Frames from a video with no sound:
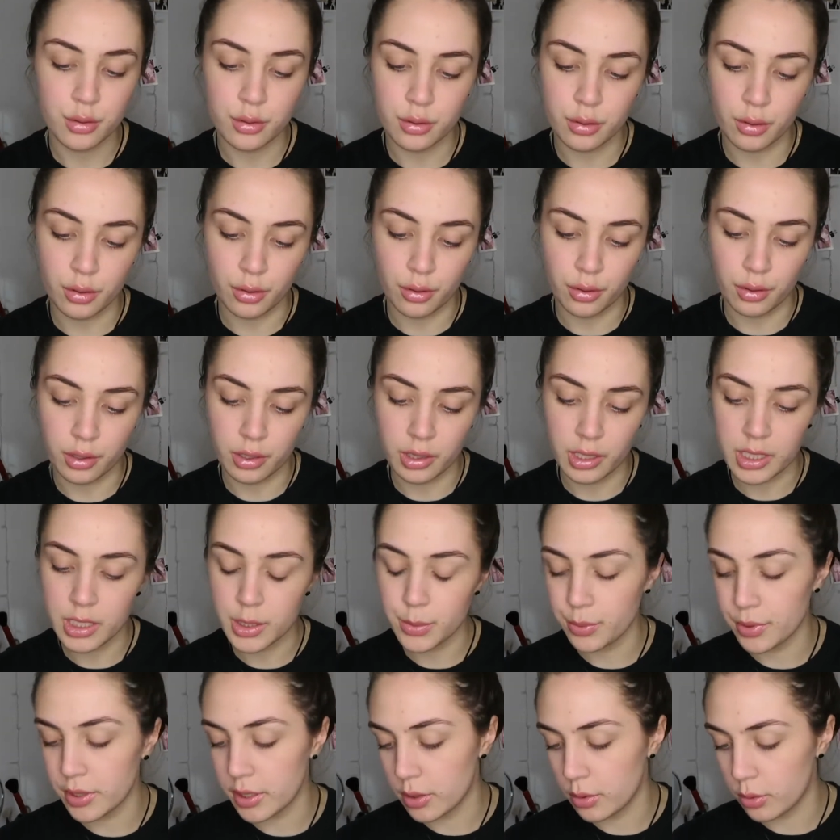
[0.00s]
So that's
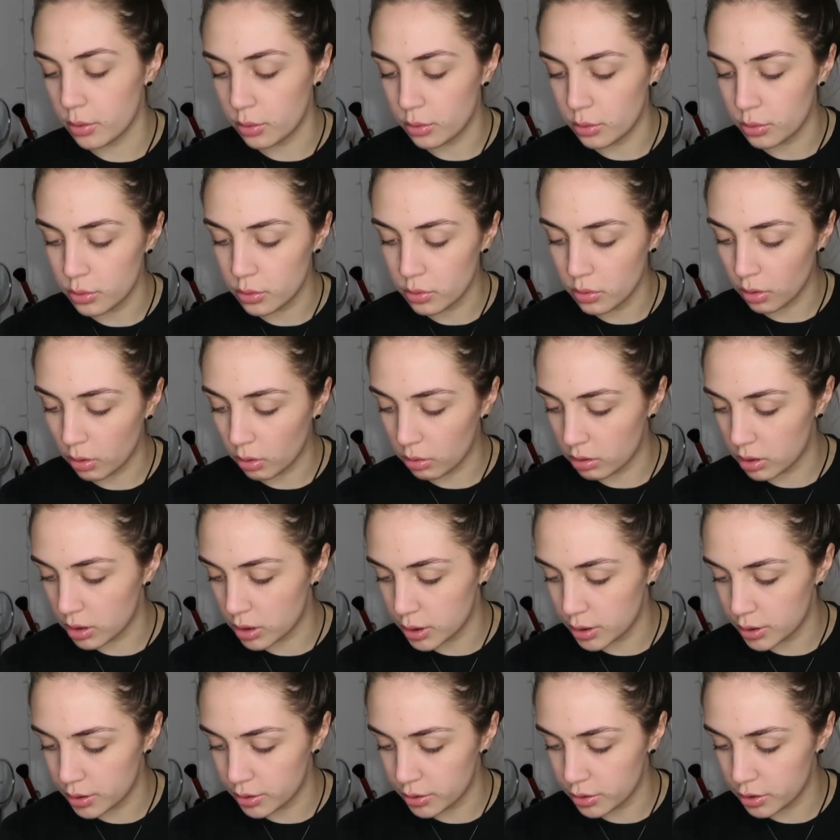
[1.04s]
pretty cool. On the
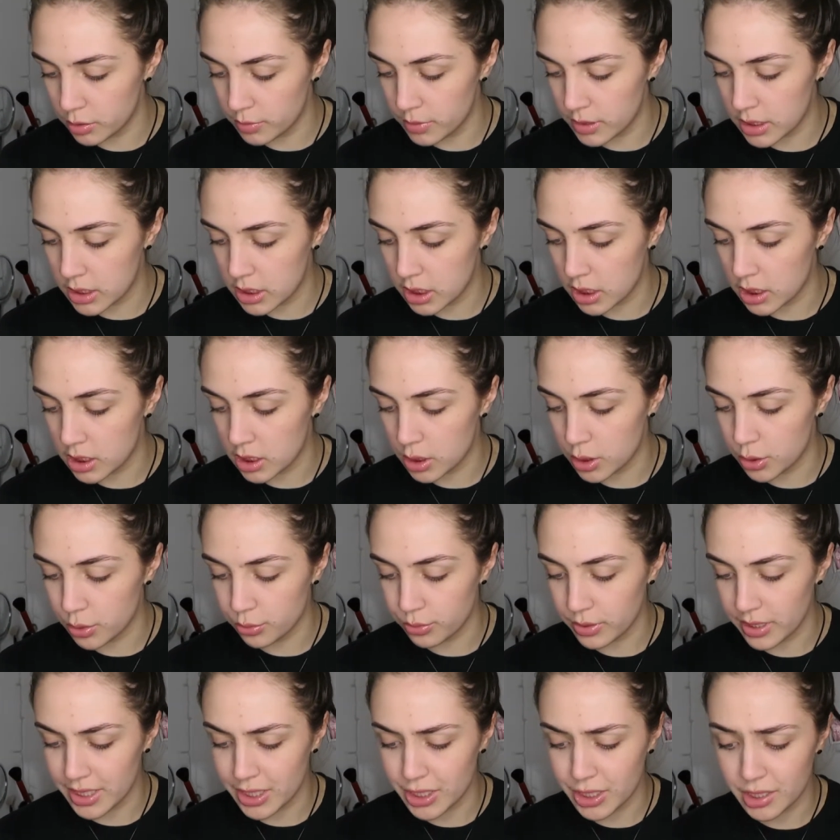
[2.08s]
tube it says
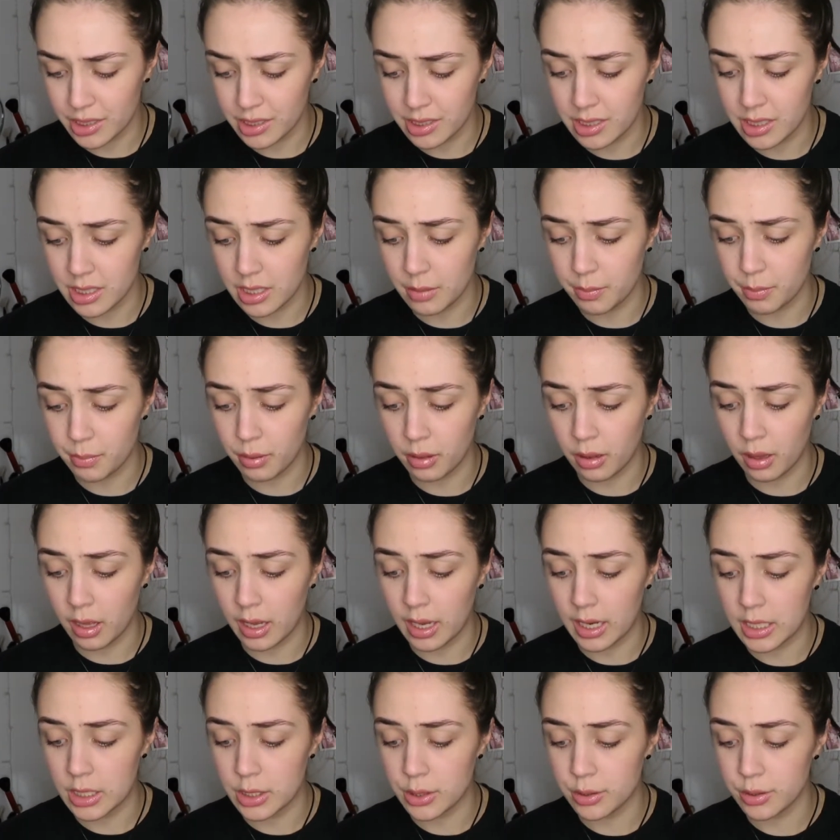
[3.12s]
directions
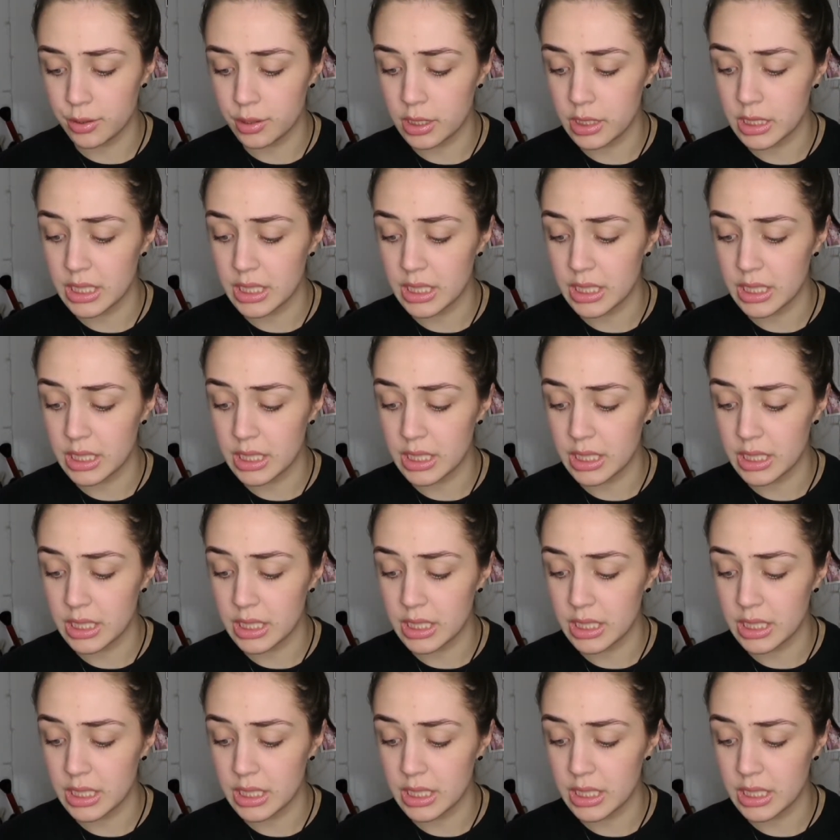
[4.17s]
apply to